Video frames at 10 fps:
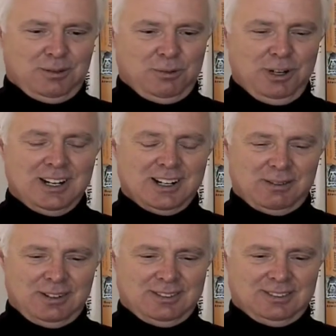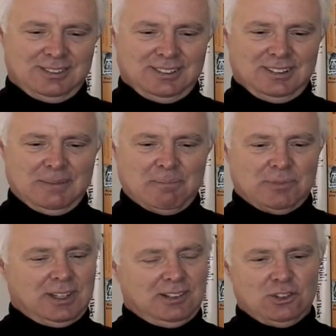recovered
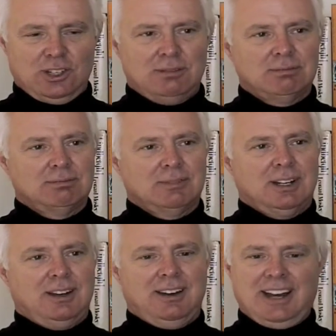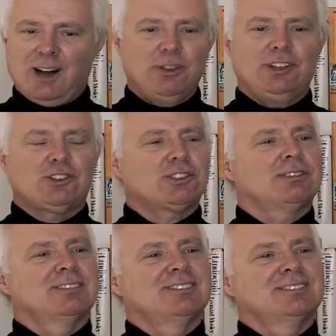and said, now
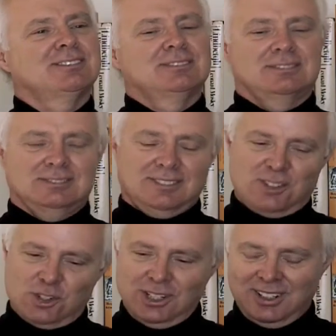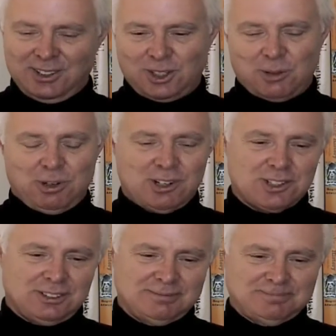this. Gene hit the commercial.